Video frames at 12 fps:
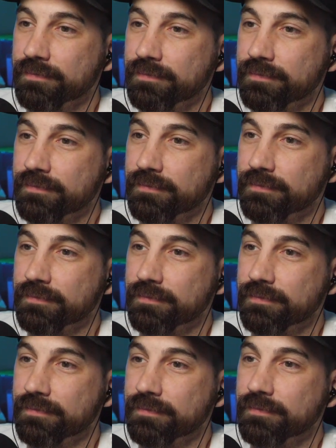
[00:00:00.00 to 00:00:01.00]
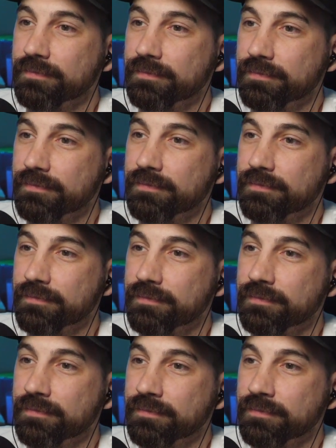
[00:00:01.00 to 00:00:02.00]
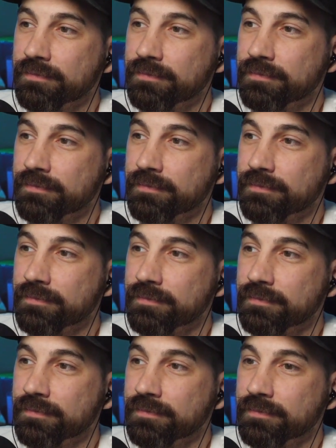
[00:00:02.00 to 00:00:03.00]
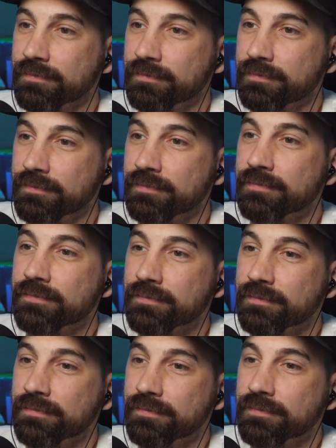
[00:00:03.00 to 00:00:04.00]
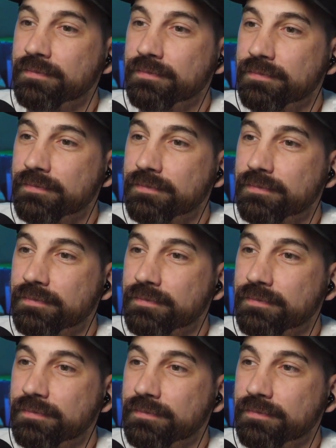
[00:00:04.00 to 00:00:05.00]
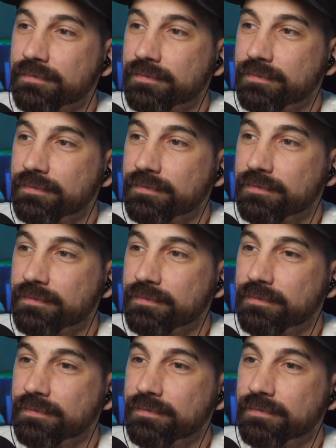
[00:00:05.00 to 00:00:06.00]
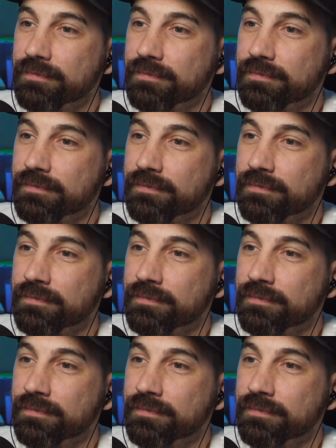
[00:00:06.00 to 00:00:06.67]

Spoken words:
This person isn't speaking.